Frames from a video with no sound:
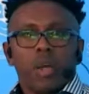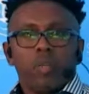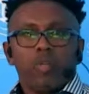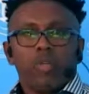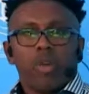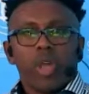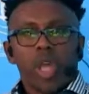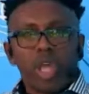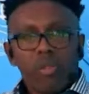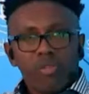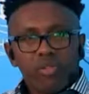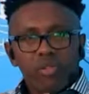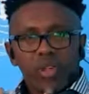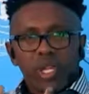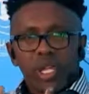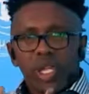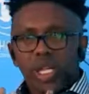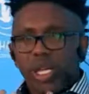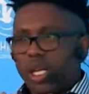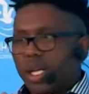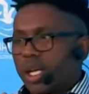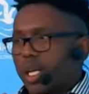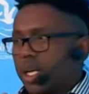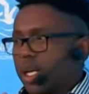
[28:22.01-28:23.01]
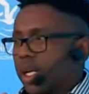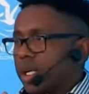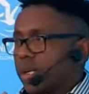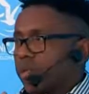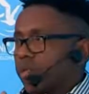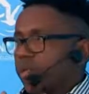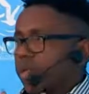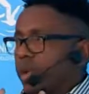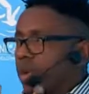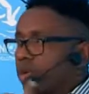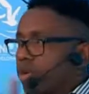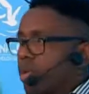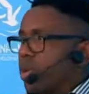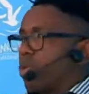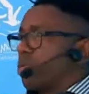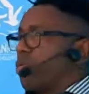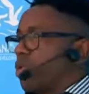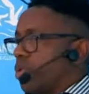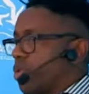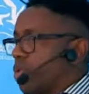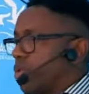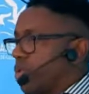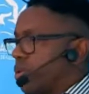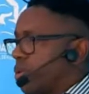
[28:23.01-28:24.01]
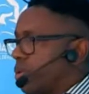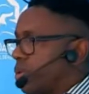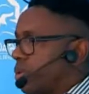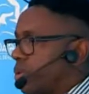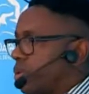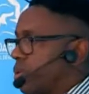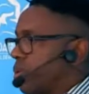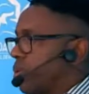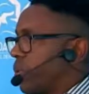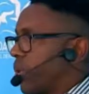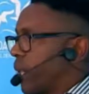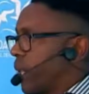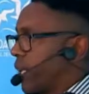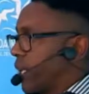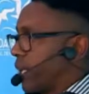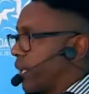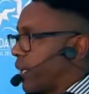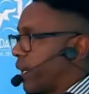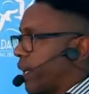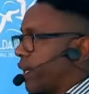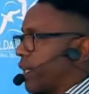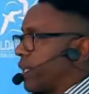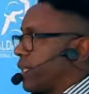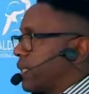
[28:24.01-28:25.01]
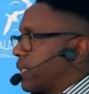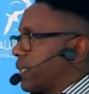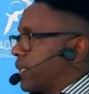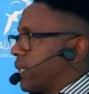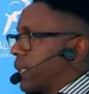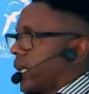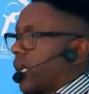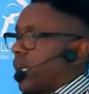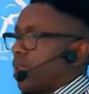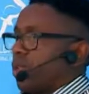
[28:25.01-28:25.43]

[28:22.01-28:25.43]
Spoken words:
For every program you do, you get a credit,